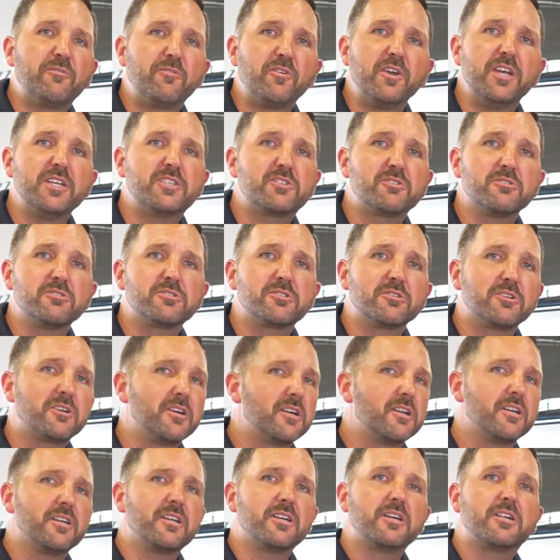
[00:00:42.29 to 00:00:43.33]
features are
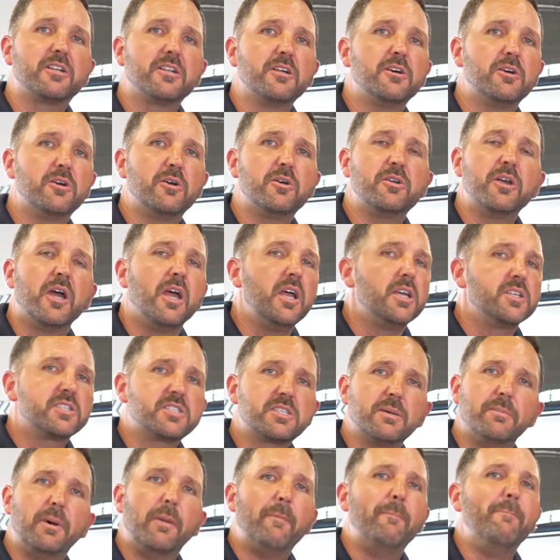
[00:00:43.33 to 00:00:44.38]
going to include
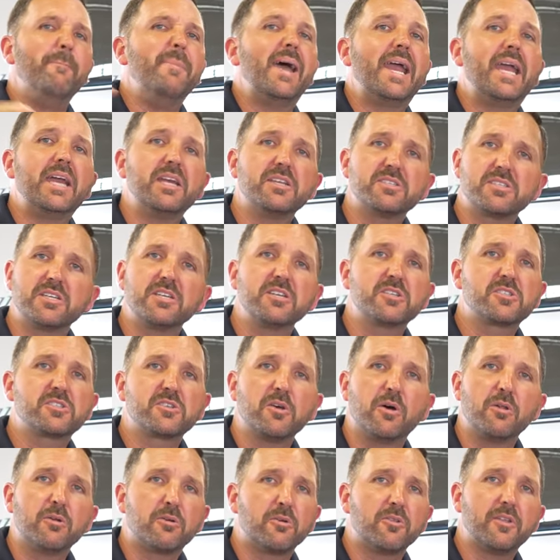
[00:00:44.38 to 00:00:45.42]
some amazing
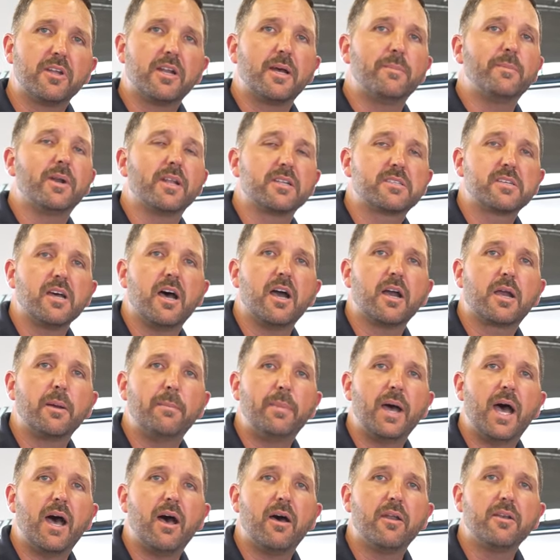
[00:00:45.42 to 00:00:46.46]
solar that I'm going to talk
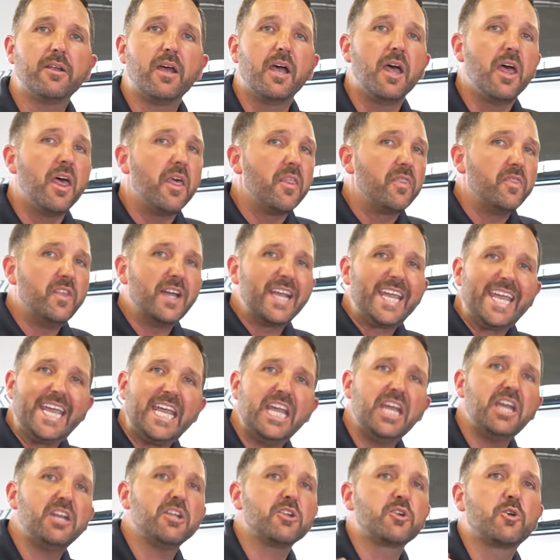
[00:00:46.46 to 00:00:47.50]
about, the
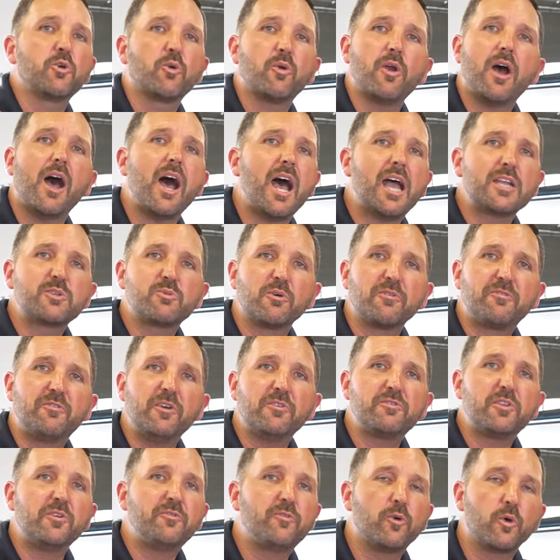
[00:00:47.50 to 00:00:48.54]
heated garage with
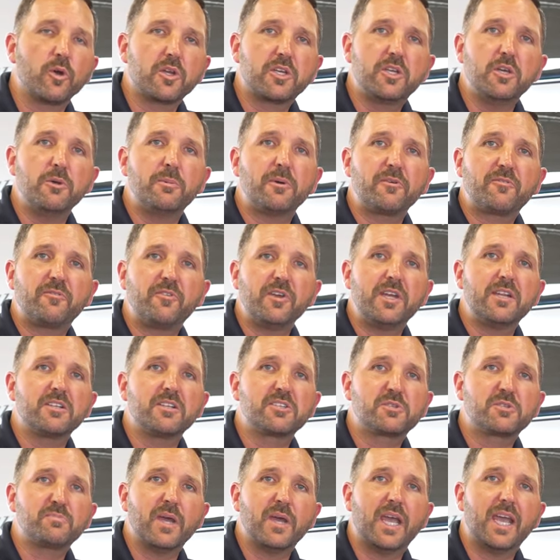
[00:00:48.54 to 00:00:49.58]
54 cubic feet of
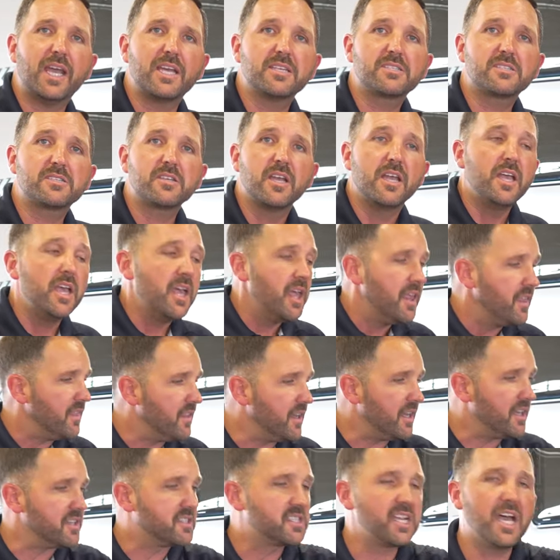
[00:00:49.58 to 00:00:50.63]
space,
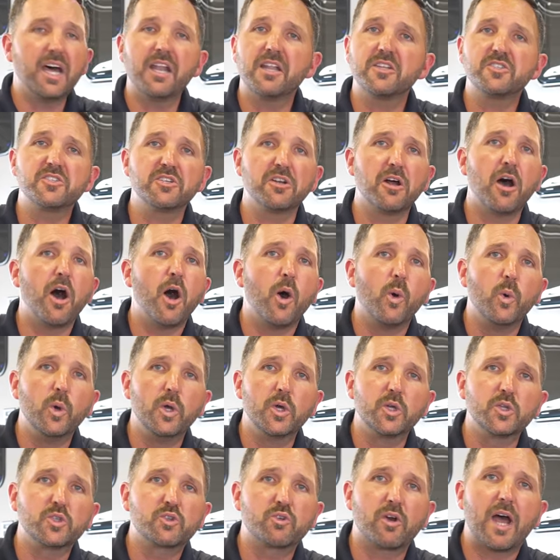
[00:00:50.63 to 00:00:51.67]
the intelligent
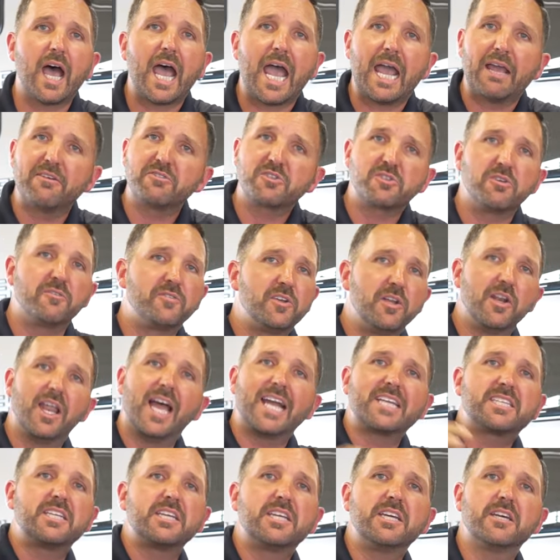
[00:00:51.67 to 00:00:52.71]
all-wheel drive, so if you
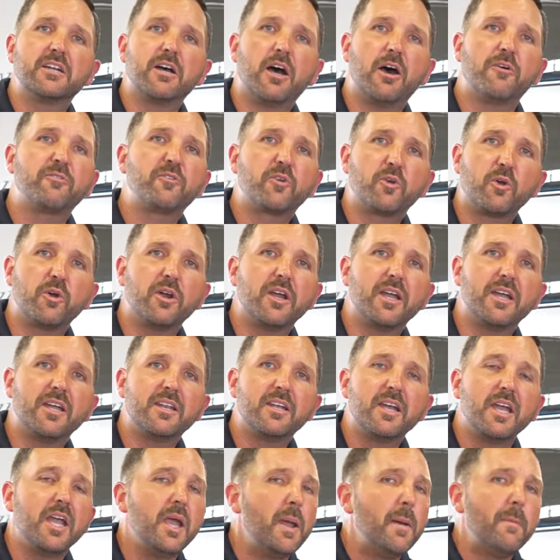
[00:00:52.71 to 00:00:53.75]
like to get off grid.
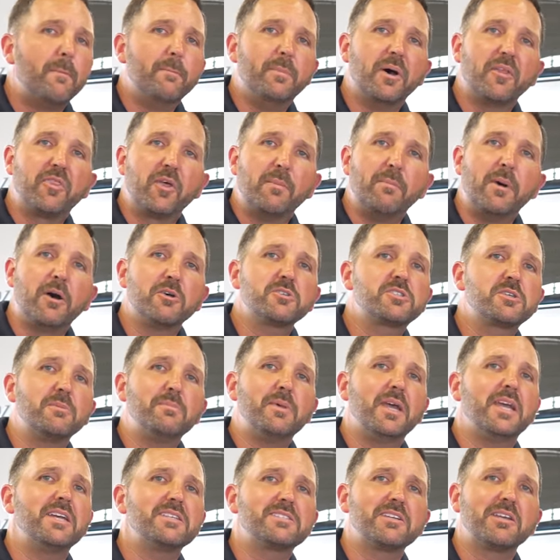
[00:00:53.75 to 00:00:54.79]
But the most
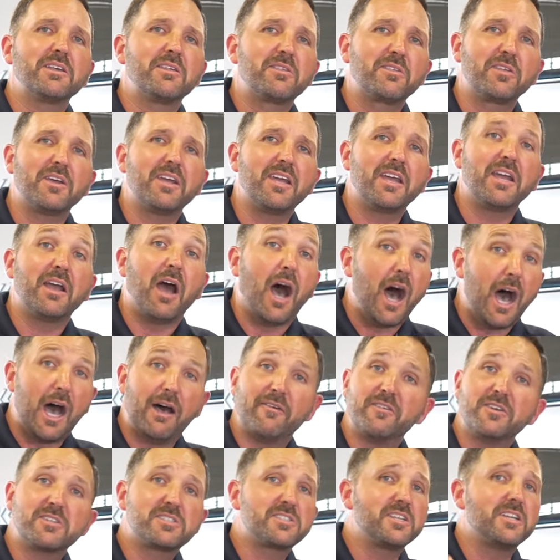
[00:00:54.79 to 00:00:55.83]
amazing thing,
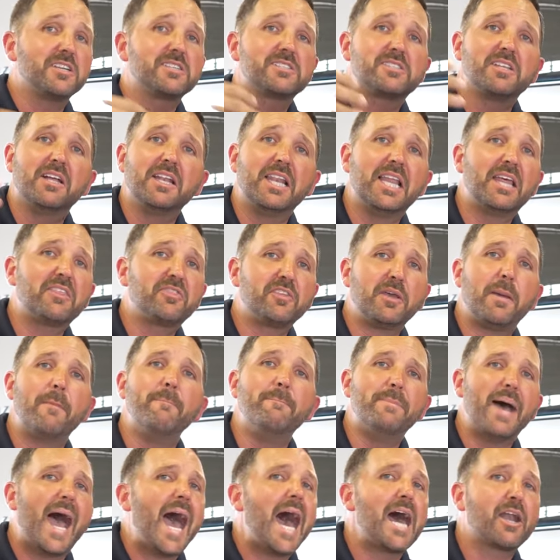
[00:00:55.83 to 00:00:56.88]
obviously, is the
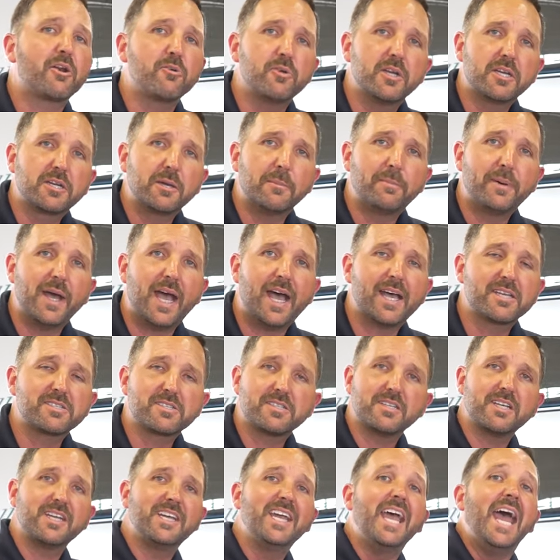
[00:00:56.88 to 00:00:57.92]
lithium battery
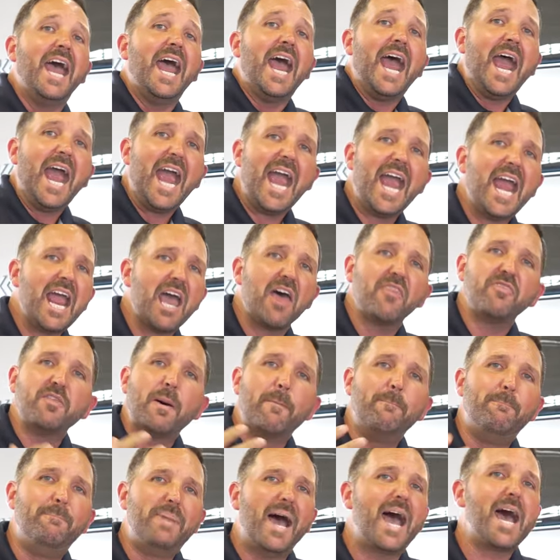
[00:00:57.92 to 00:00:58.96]
capacity and the
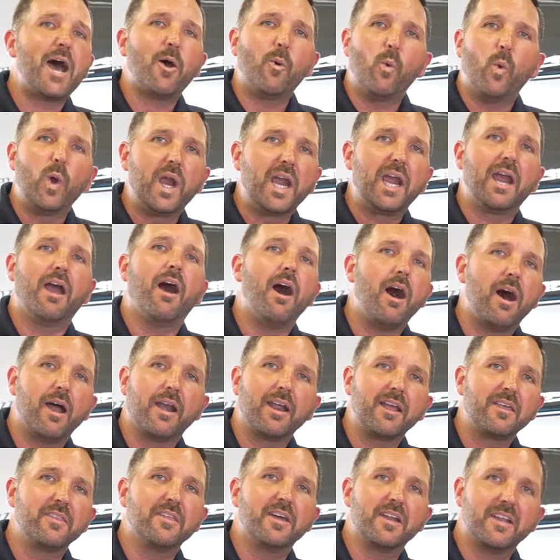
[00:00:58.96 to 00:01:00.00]
bat wing
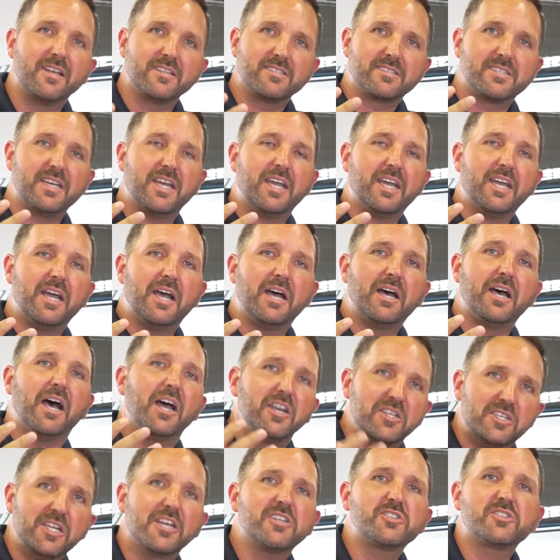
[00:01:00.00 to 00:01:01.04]
awning that is a
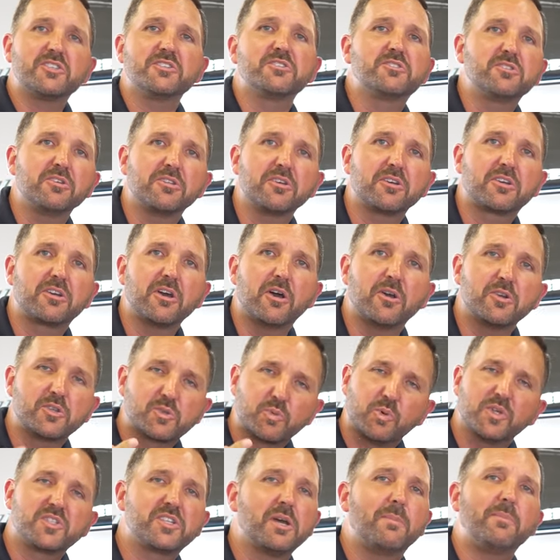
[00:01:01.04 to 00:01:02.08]
addition to the coach,
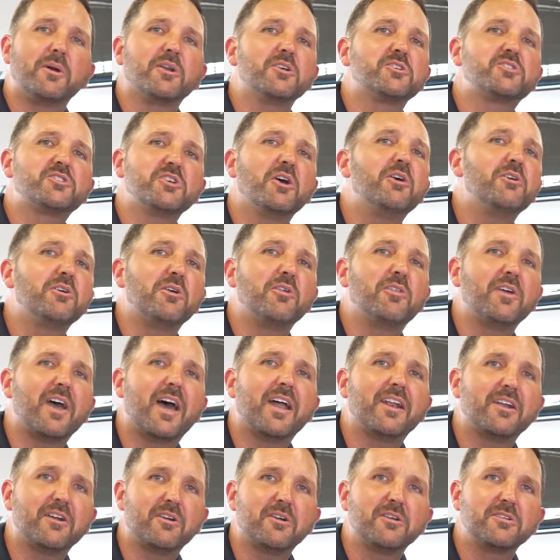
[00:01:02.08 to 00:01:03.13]
which I'm going to show you
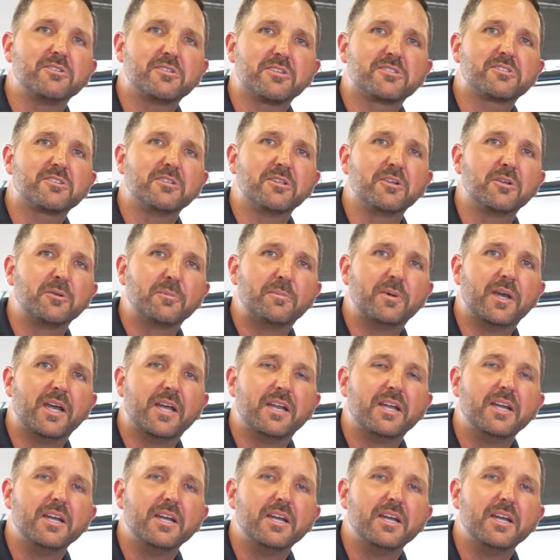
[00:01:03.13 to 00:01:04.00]
that here in just a little bit.